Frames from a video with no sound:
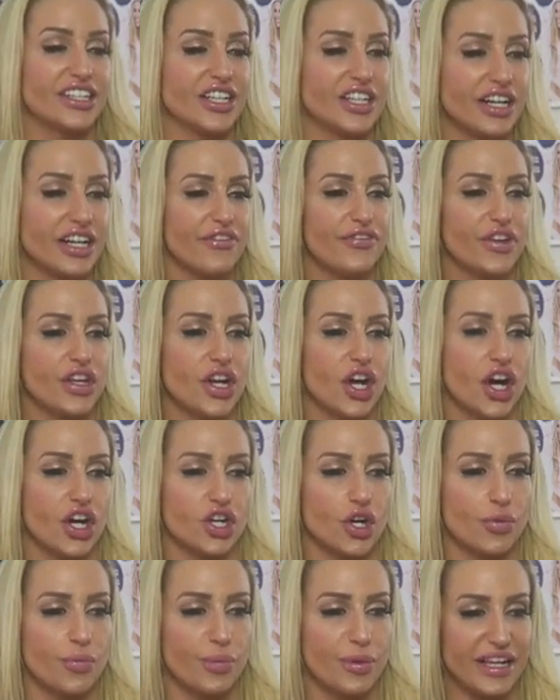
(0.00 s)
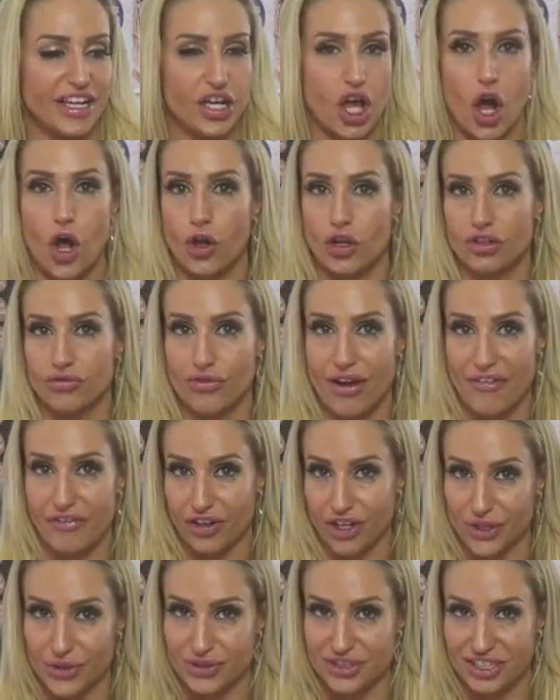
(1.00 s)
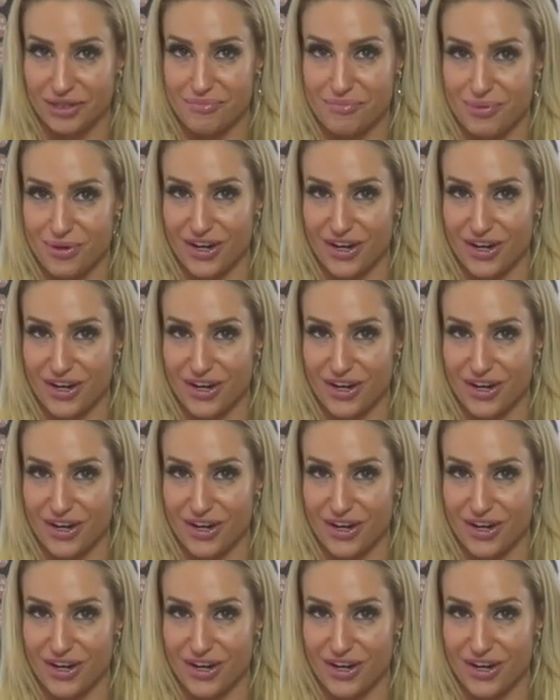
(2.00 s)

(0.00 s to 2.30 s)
I know if you know a company called Revolution